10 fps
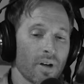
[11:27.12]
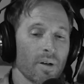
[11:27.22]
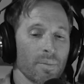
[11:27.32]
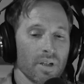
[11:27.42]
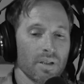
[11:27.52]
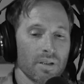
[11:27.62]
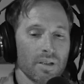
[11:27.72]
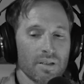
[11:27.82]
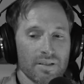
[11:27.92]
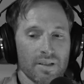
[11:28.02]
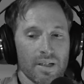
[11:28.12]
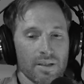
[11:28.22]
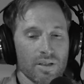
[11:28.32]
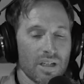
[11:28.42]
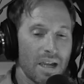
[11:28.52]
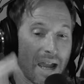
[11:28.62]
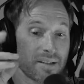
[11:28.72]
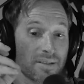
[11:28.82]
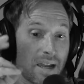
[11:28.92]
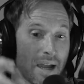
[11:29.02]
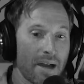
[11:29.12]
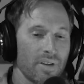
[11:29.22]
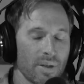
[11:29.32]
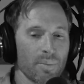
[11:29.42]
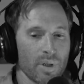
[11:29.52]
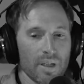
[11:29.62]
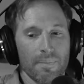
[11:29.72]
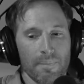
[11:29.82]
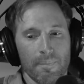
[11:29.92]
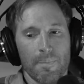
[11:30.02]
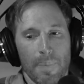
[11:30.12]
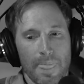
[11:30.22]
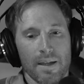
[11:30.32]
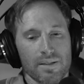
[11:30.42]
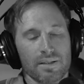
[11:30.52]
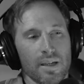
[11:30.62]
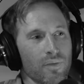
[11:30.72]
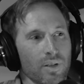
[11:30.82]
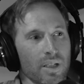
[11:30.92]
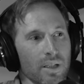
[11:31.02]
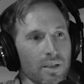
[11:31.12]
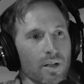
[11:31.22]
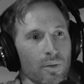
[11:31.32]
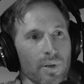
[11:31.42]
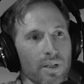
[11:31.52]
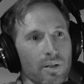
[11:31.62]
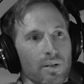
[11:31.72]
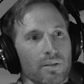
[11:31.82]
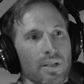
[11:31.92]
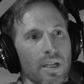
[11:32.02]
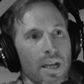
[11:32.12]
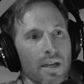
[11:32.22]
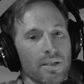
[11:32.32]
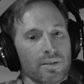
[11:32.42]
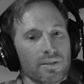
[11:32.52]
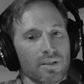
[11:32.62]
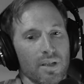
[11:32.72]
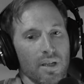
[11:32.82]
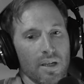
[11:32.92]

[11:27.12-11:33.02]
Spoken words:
for her, but it's not that she has to have it, but it's definitely a rigor that adds